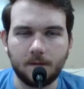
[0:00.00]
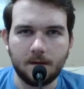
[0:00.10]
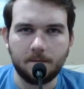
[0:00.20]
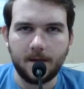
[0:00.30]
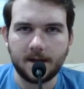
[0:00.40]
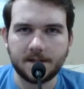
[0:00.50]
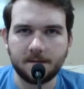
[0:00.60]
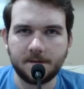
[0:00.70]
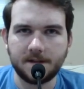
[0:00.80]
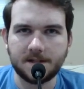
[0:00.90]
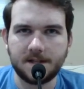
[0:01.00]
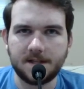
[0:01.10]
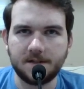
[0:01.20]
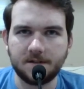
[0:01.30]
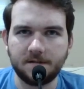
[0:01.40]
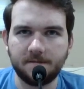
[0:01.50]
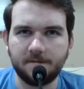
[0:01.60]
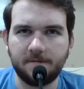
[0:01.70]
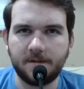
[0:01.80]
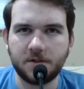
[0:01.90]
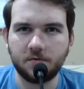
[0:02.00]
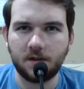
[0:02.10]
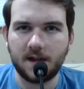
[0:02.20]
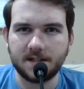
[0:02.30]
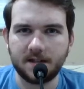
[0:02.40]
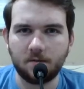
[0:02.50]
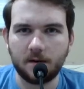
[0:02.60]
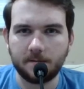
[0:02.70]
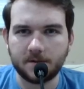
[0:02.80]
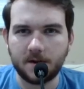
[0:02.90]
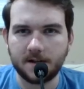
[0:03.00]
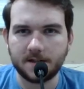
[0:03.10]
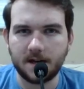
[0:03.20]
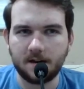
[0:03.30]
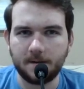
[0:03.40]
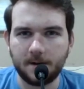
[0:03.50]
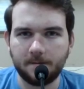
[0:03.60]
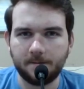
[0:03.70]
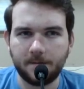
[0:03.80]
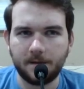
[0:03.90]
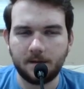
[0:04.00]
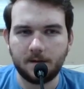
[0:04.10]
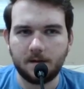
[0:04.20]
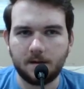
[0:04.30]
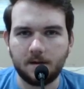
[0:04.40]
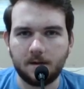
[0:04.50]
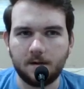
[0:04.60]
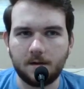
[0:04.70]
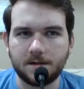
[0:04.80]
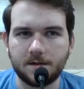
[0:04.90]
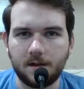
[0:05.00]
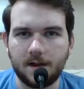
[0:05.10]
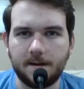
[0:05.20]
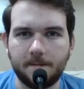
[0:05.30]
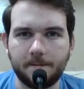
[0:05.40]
make some of this easier to visualize, like, what I'm trying to talk about. So, like,